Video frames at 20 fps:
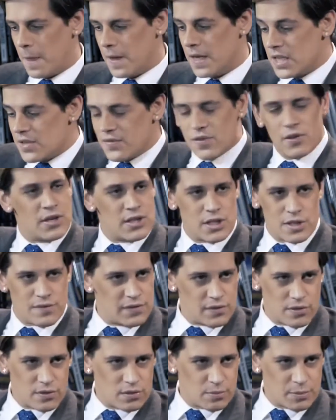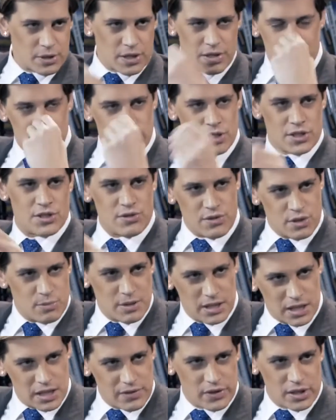is very difficult, because unless you're in the
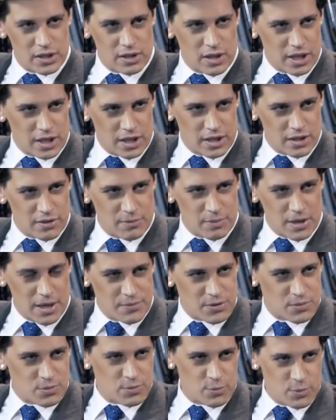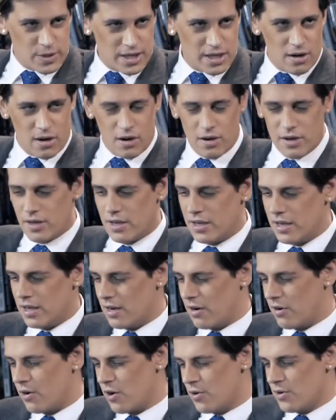middle of it, like perhaps we are,
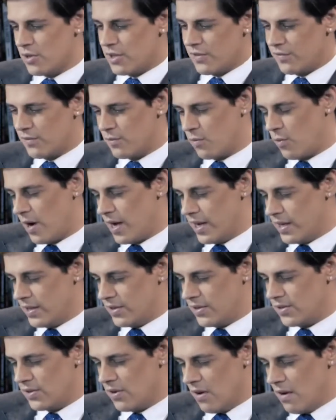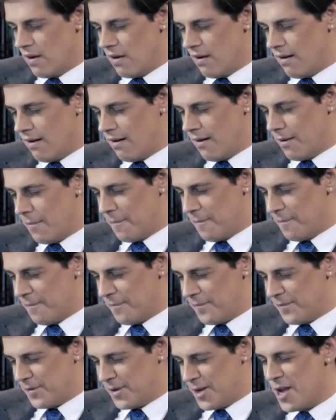in our own different ways,
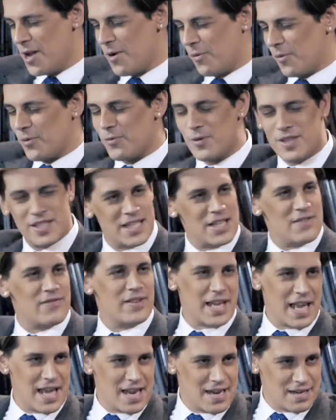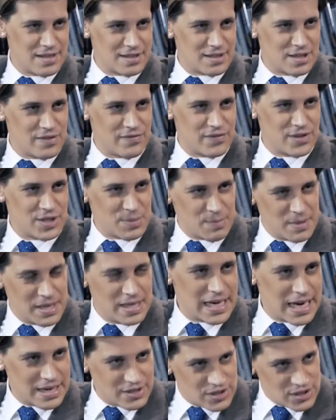on the receiving end of this
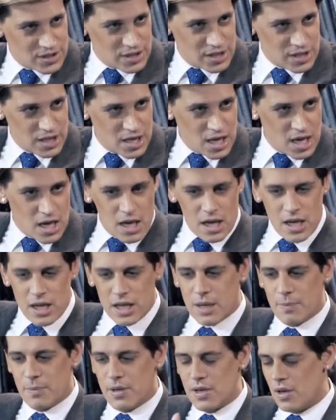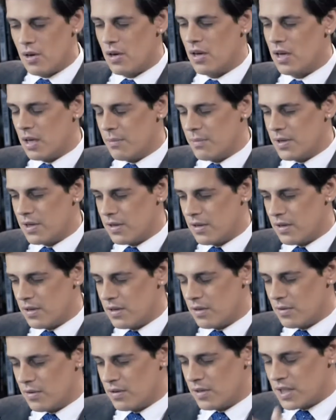mendacity, it can
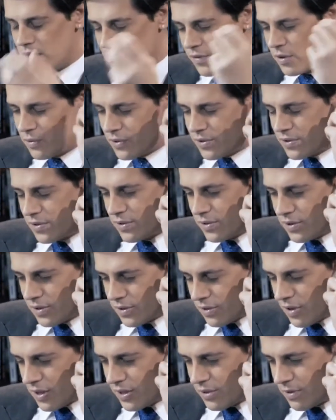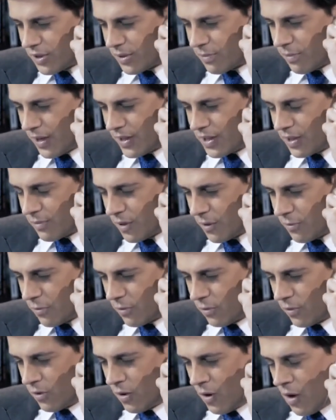be difficult to try to explain to
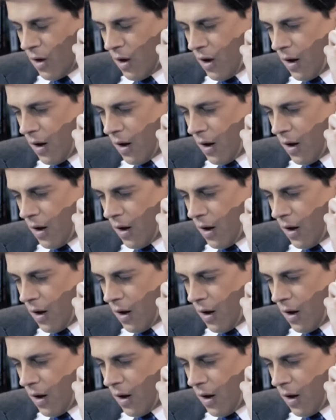people